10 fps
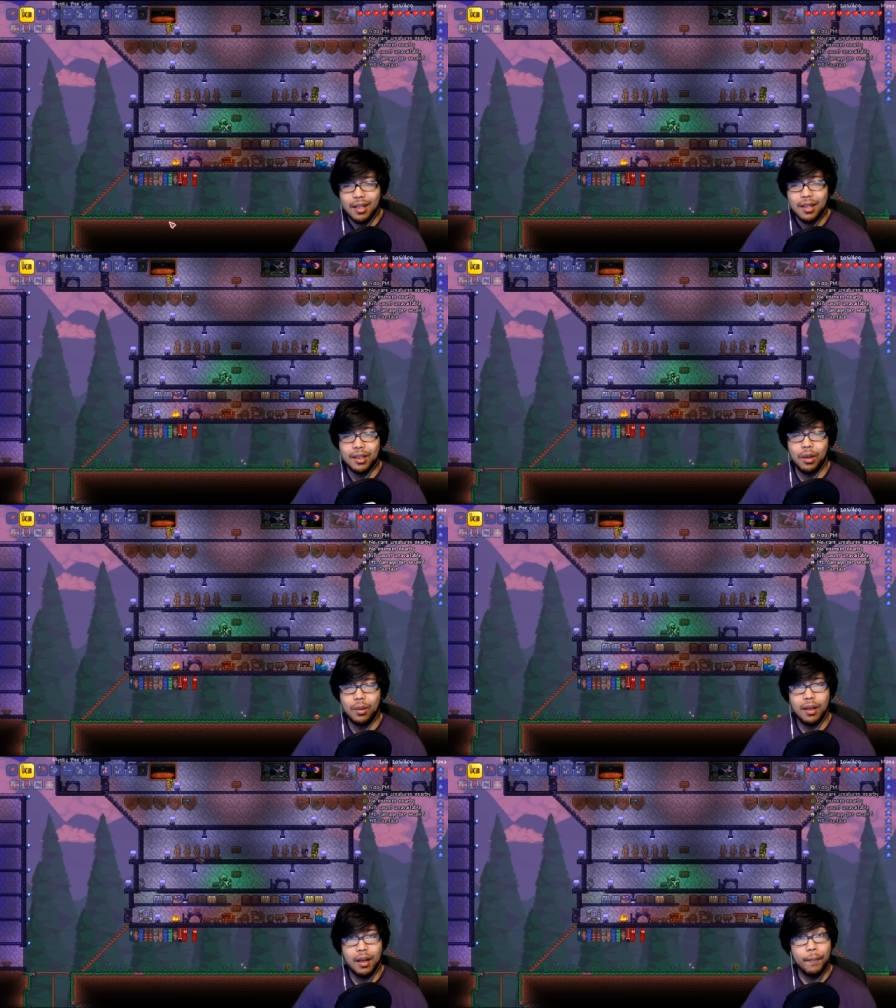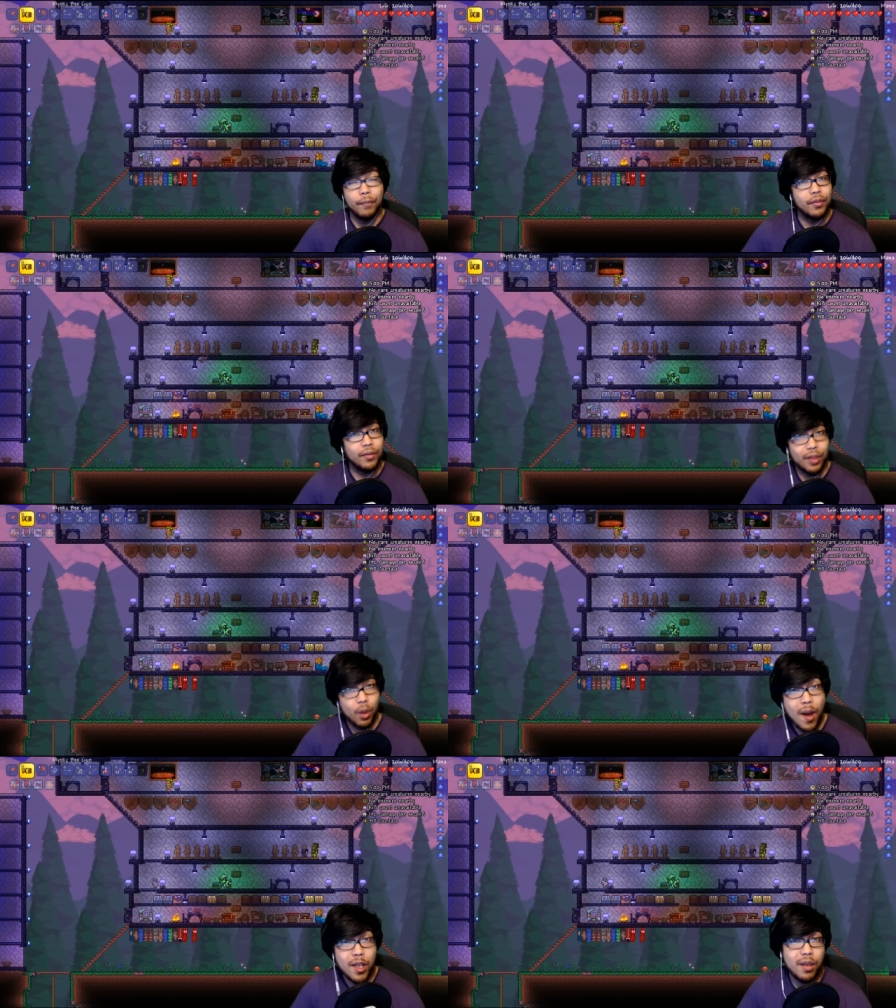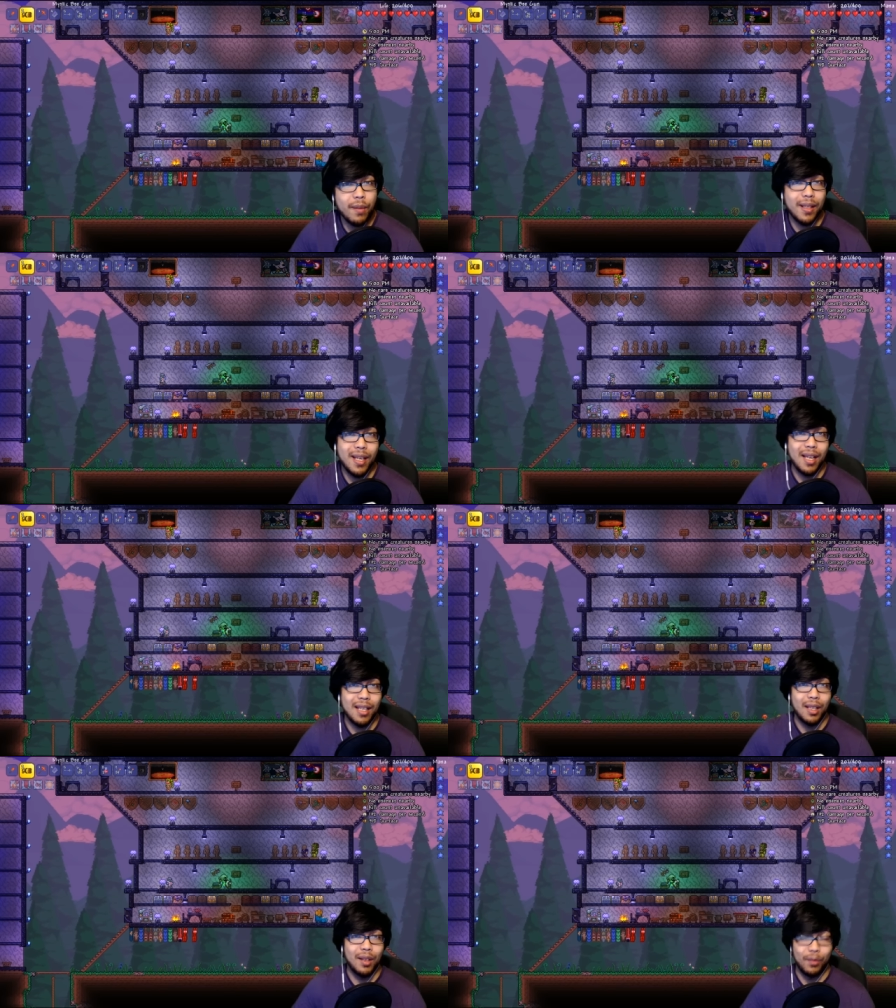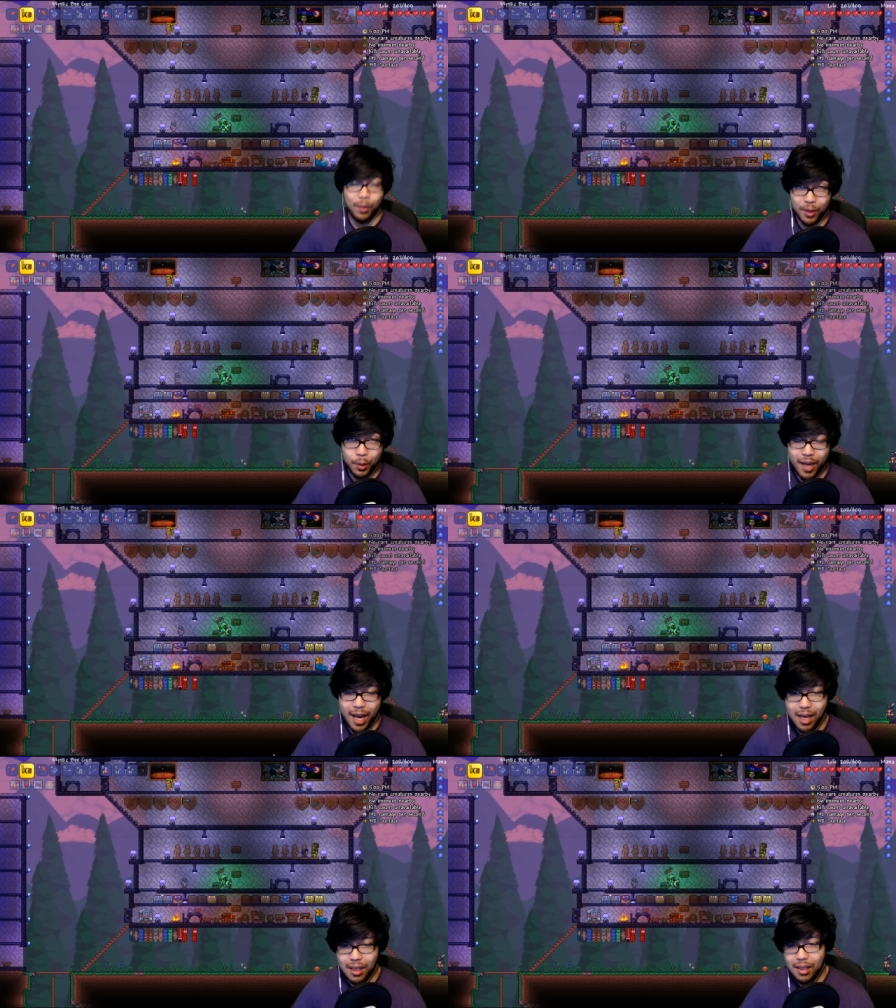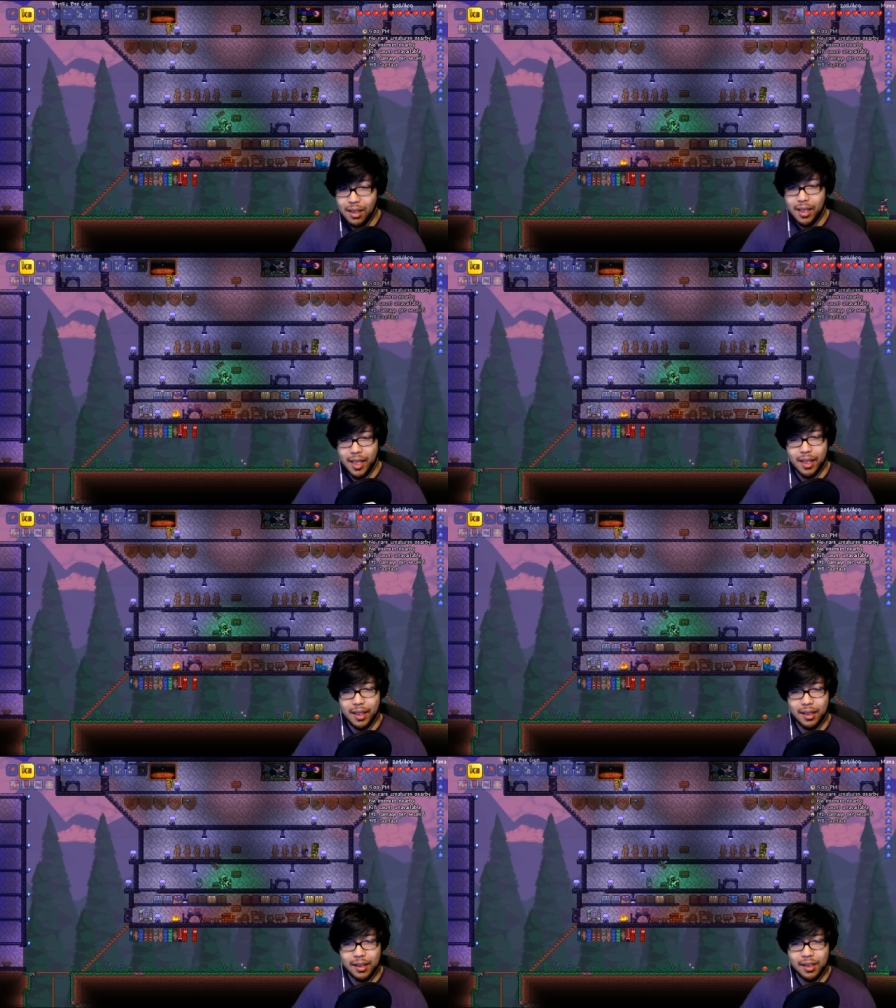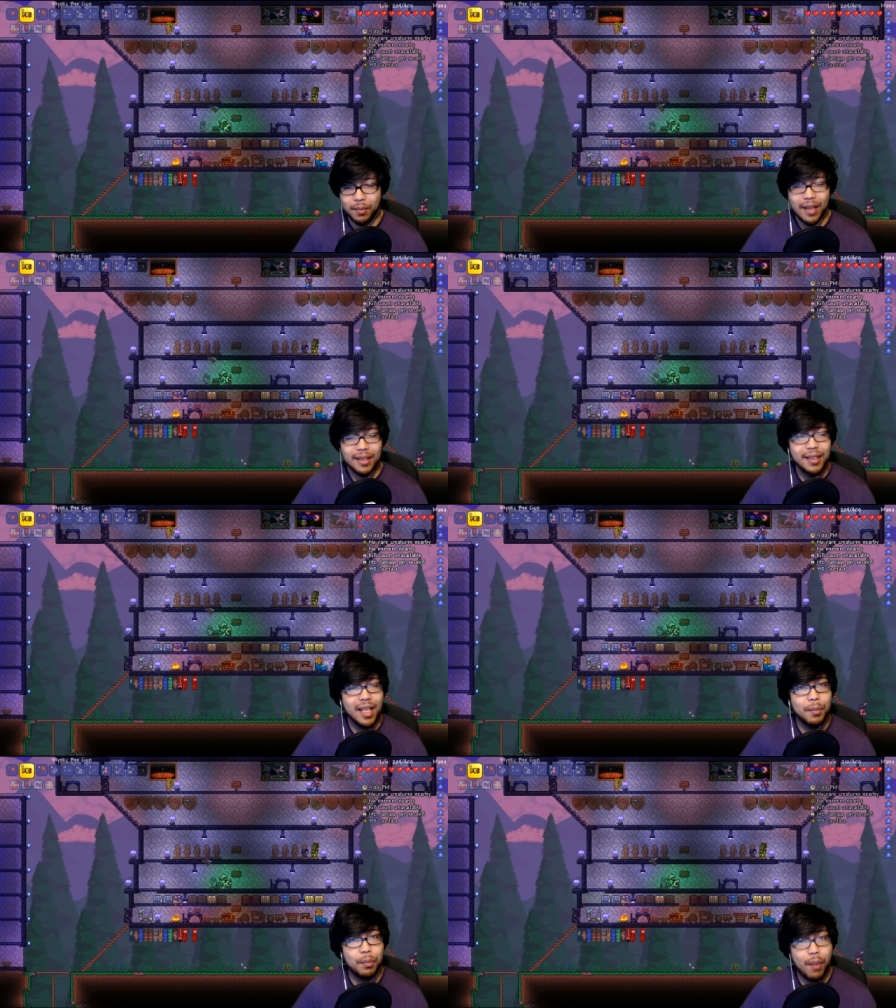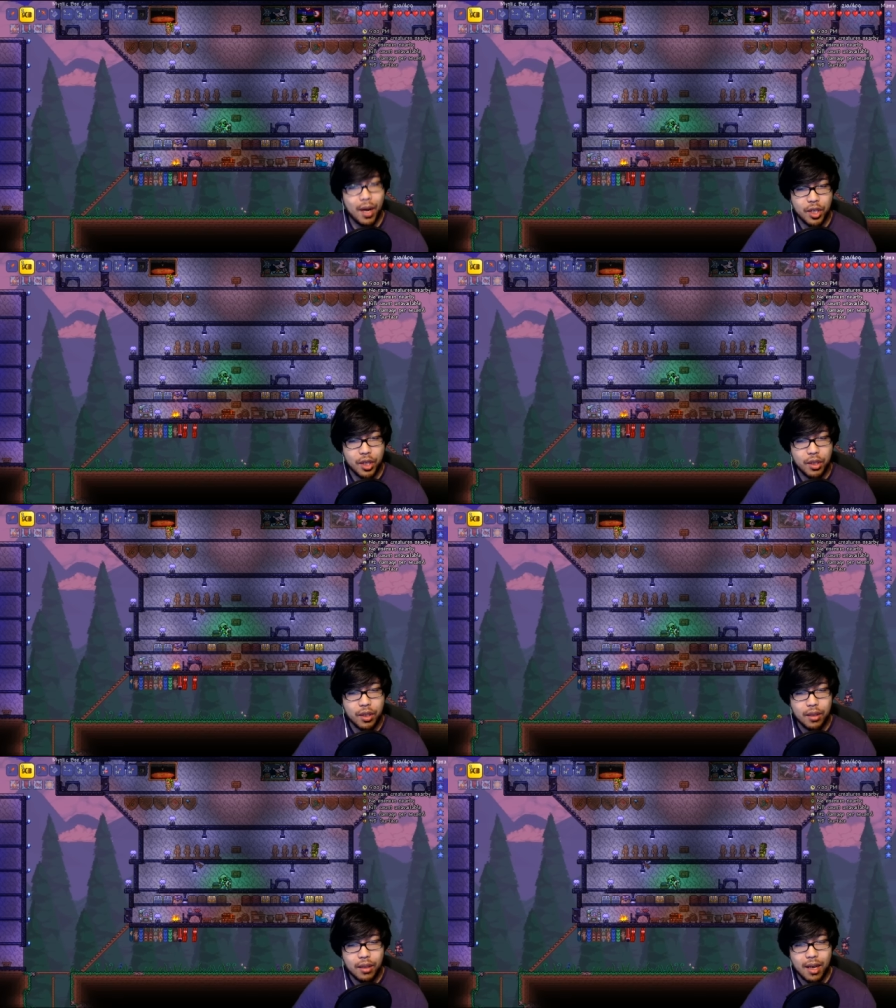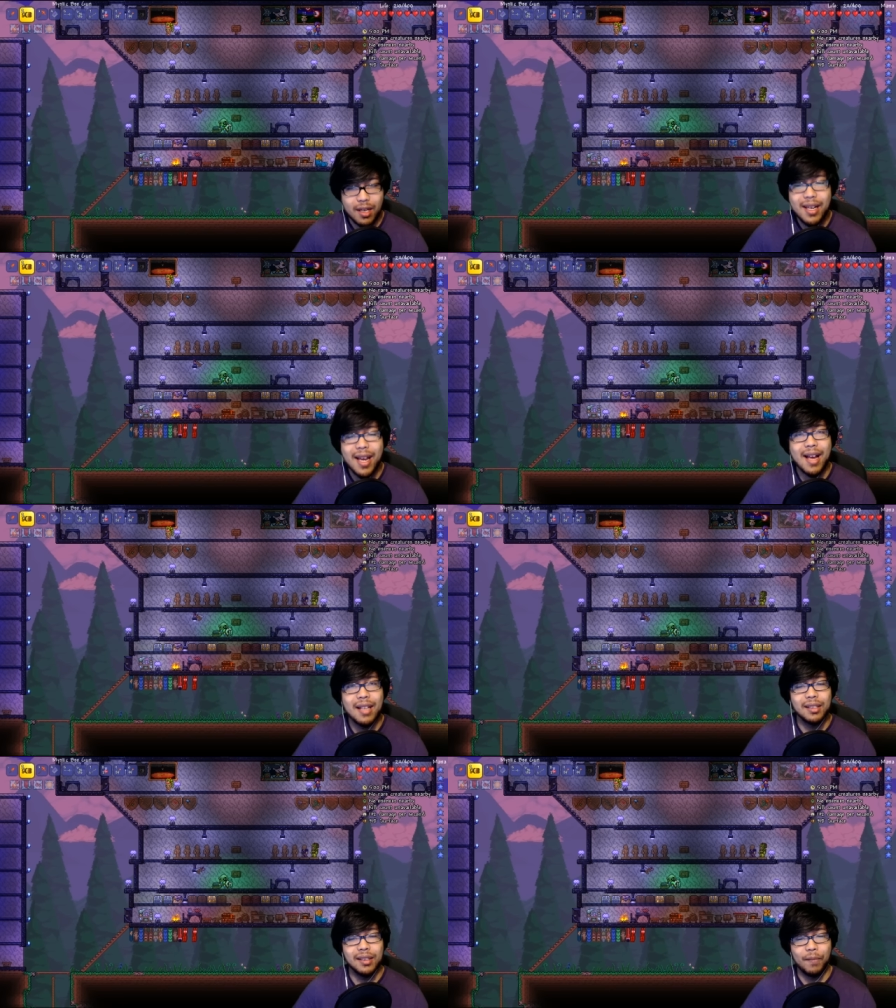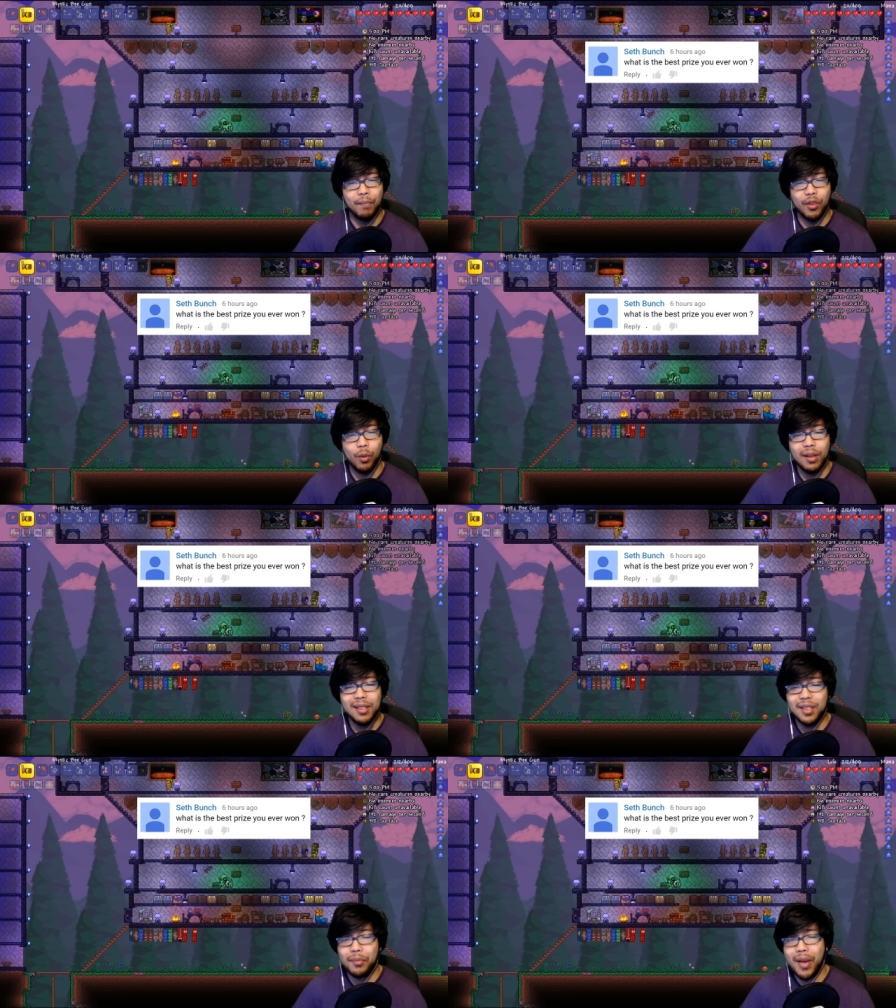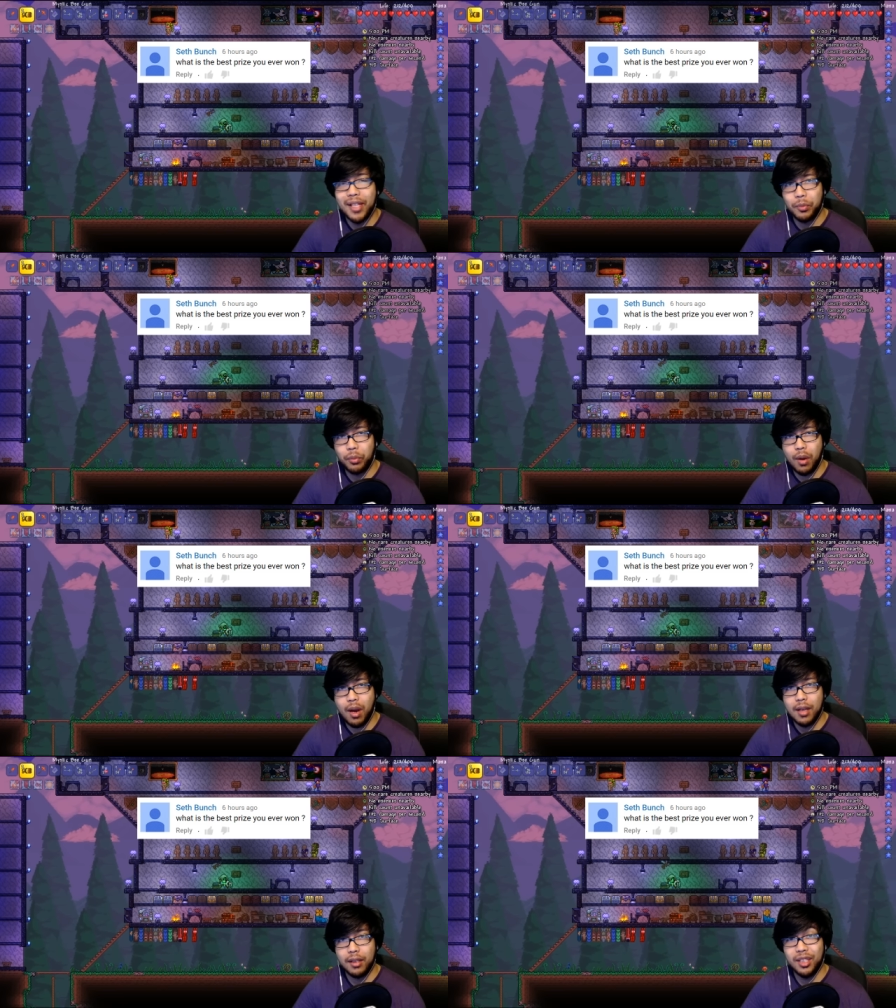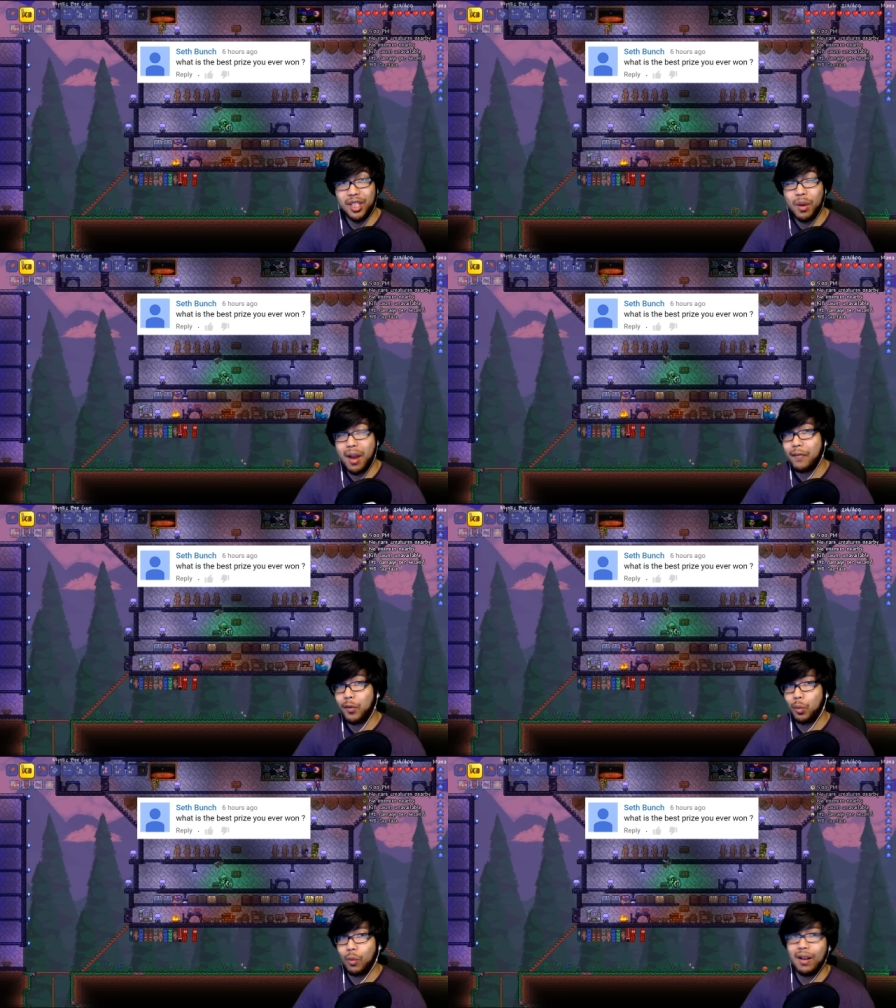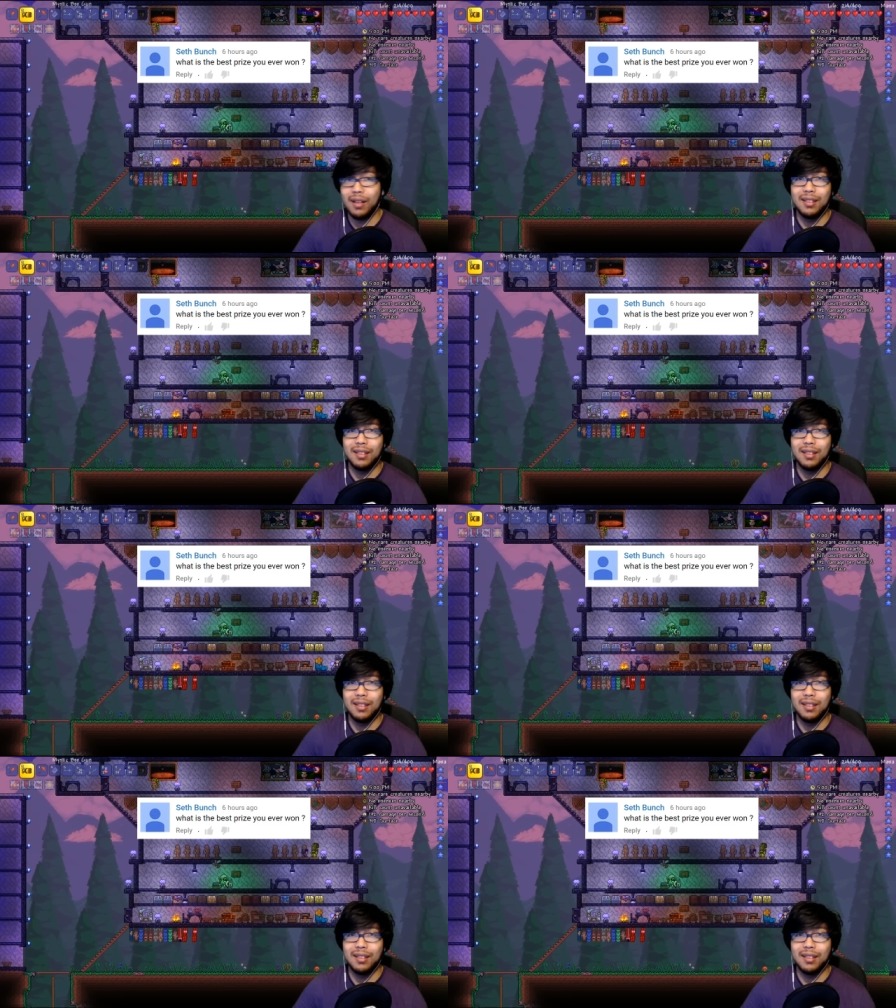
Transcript: so, um, so the question of the day for today is by Seth Bunch. And he asked, what is the best prize you ever won?